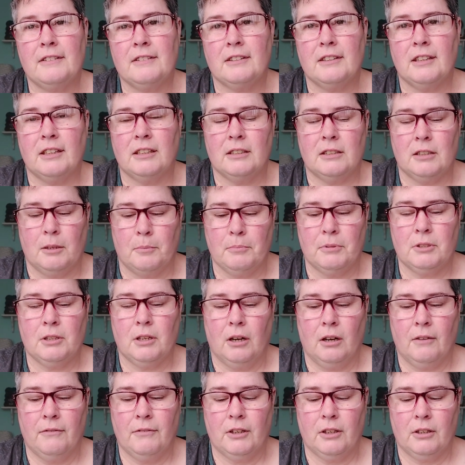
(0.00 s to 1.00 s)
they dumped it
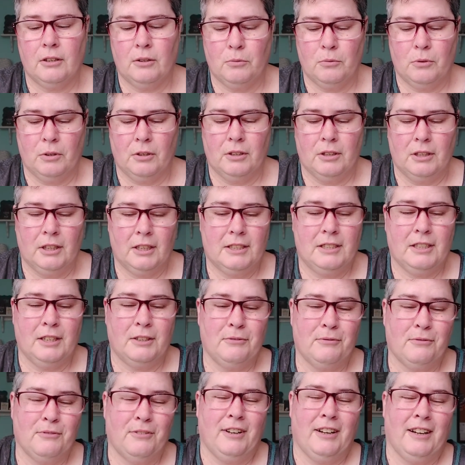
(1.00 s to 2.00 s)
off at Goodwill and they didn't
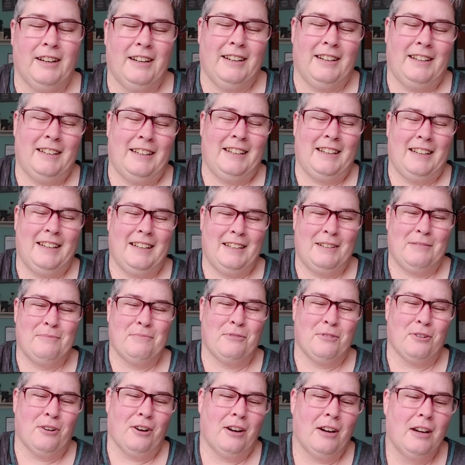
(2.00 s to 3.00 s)
want it
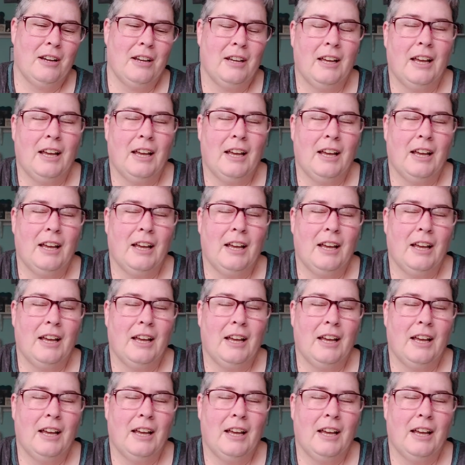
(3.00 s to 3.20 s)
anymore.